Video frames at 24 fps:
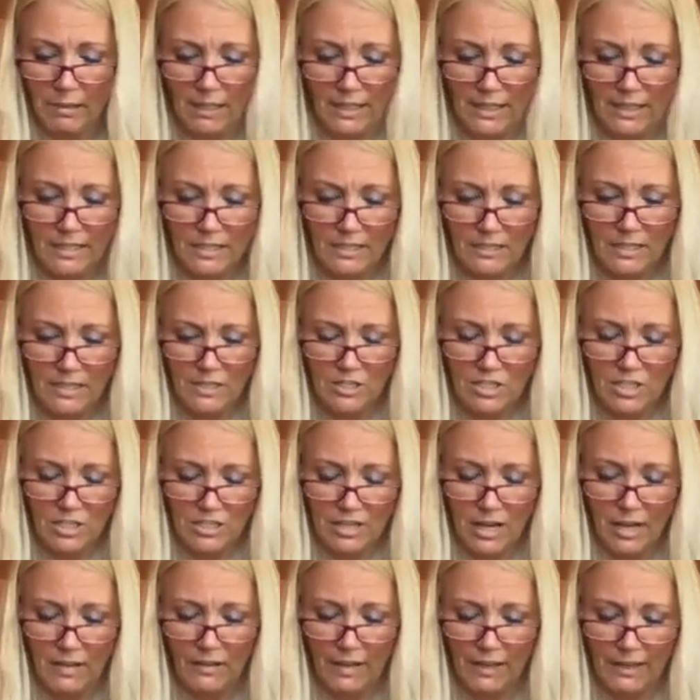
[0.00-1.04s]
He's not making up
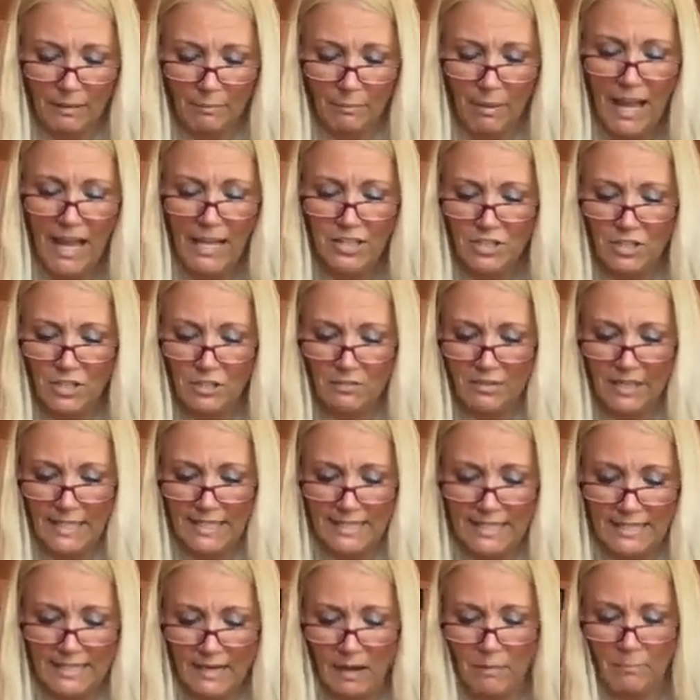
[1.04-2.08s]
recipes or anything like
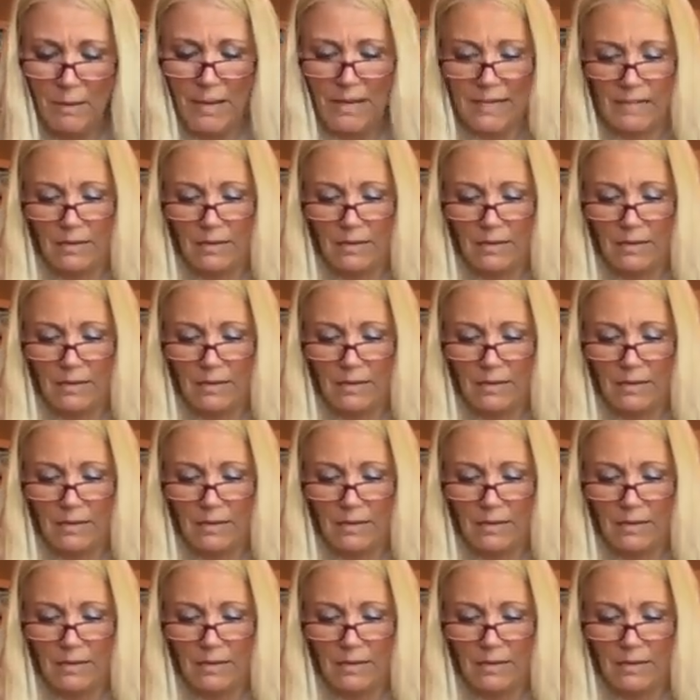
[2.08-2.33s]
that.